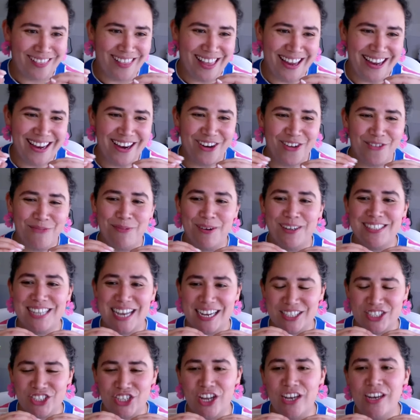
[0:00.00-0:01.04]
layer of
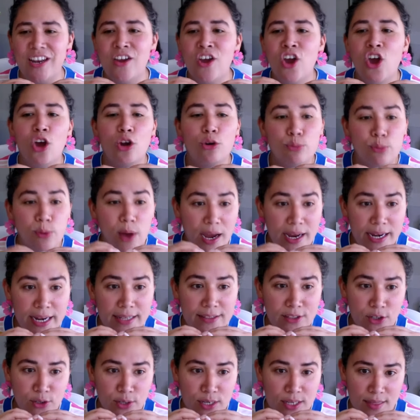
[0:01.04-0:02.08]
protection right
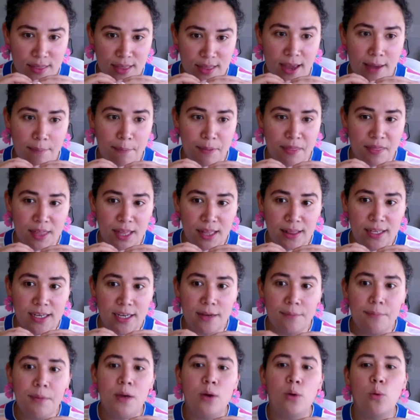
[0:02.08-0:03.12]
underneath the
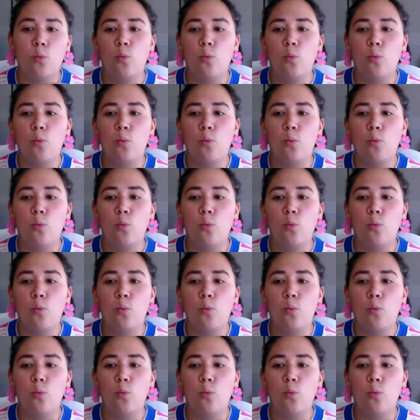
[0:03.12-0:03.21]
epithelium.